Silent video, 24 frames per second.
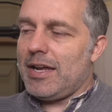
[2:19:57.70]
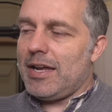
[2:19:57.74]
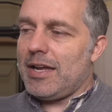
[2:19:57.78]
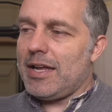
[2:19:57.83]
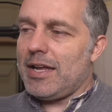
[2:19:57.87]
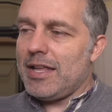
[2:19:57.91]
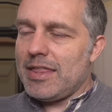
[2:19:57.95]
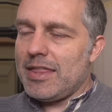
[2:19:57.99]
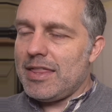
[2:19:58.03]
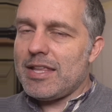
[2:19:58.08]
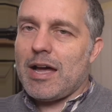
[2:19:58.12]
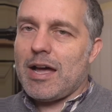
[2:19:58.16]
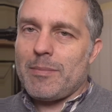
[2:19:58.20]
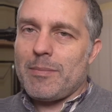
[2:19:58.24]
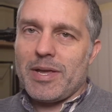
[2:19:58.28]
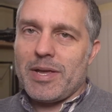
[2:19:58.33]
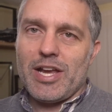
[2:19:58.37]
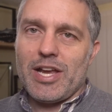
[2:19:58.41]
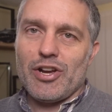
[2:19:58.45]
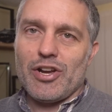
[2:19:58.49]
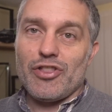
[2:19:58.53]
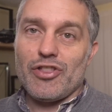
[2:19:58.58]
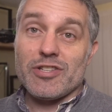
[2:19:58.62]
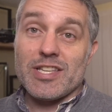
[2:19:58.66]
in the coming
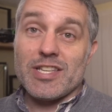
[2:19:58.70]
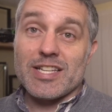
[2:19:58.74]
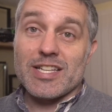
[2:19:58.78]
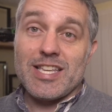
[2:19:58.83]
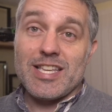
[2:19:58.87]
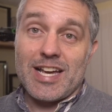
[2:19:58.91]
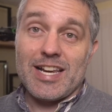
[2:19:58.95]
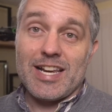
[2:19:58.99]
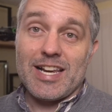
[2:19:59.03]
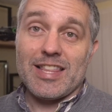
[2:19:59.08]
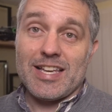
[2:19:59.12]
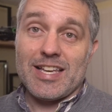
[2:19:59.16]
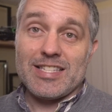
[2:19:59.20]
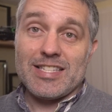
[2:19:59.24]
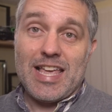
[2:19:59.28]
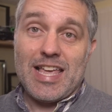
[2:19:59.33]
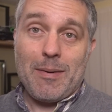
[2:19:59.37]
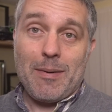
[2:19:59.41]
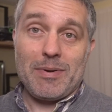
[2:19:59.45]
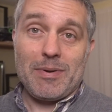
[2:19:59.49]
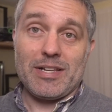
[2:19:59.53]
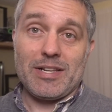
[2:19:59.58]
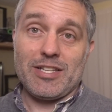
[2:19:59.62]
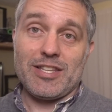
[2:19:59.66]
year, there's exciting things
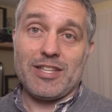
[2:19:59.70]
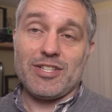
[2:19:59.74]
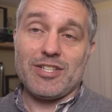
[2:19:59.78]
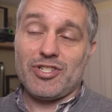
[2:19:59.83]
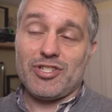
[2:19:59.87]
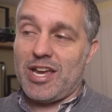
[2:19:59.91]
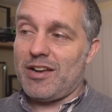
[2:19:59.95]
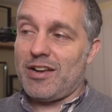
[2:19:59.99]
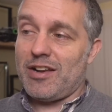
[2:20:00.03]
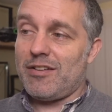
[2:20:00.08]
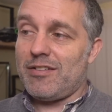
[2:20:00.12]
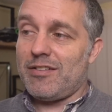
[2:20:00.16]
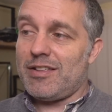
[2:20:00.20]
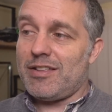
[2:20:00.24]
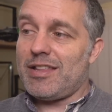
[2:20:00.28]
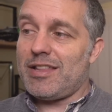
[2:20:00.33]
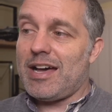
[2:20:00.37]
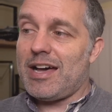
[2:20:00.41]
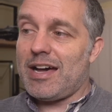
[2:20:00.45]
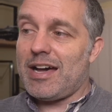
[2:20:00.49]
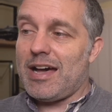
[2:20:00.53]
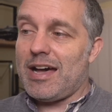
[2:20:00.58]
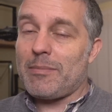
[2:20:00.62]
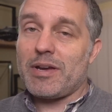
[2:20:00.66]
happening to this channel.
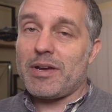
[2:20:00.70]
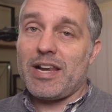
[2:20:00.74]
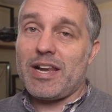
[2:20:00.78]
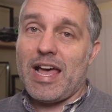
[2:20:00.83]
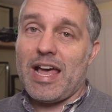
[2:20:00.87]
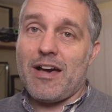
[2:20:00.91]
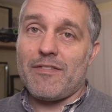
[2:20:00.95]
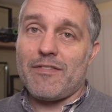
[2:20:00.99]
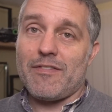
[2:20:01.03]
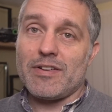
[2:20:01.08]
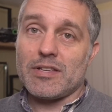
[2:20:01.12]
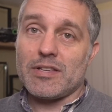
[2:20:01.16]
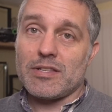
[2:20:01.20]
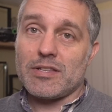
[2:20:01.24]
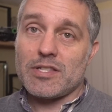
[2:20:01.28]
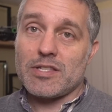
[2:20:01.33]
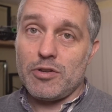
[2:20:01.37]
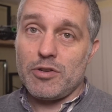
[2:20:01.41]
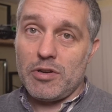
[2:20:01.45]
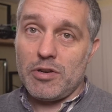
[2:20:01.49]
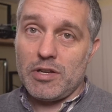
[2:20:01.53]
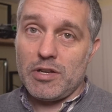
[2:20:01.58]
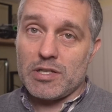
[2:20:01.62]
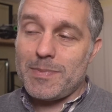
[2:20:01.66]
I'm going to have a
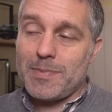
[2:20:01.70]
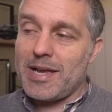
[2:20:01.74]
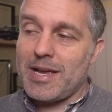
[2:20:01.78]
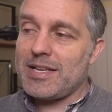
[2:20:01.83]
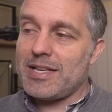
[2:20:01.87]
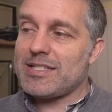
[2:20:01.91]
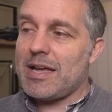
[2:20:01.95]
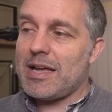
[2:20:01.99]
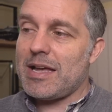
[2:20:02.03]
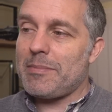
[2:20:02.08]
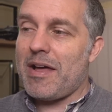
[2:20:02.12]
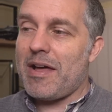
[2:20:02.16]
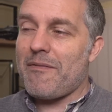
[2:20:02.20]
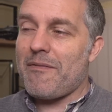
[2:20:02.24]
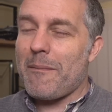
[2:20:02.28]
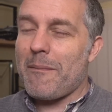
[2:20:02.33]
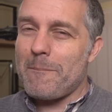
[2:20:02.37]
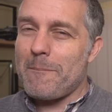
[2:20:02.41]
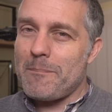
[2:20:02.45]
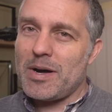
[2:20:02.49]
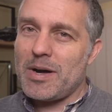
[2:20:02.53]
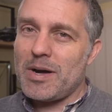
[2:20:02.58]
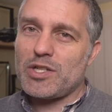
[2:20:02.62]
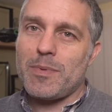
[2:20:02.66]
studio space. I'm going to have a
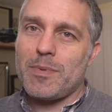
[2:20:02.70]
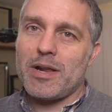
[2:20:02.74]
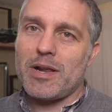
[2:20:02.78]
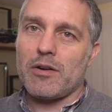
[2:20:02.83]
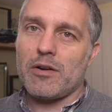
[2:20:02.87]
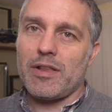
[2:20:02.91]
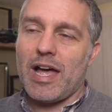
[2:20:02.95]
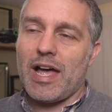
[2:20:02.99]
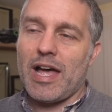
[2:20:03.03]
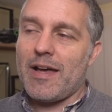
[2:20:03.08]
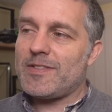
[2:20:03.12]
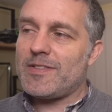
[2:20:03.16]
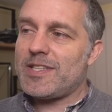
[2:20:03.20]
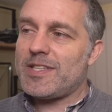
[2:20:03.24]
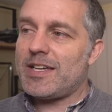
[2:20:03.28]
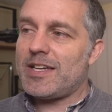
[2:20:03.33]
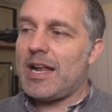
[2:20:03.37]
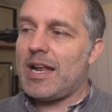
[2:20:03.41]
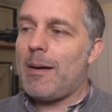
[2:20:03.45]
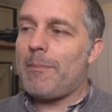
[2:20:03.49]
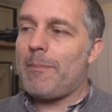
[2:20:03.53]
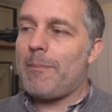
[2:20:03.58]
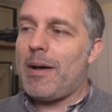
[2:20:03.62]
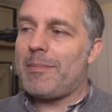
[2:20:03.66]
much better live
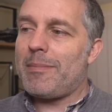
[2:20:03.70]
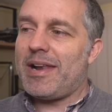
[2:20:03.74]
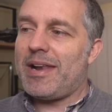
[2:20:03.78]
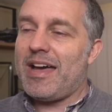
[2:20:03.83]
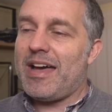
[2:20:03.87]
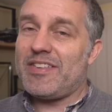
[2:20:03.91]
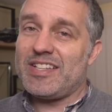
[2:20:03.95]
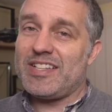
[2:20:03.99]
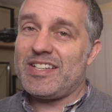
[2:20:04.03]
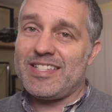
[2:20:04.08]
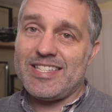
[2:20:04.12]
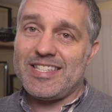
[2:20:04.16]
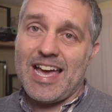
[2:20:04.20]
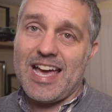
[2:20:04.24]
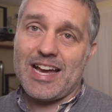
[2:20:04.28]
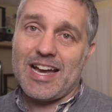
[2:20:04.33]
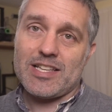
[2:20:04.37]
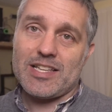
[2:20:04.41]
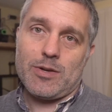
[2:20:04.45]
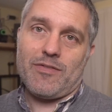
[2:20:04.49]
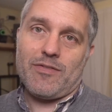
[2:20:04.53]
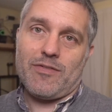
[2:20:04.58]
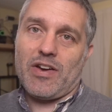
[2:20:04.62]
setup. I'm going to have a deck, so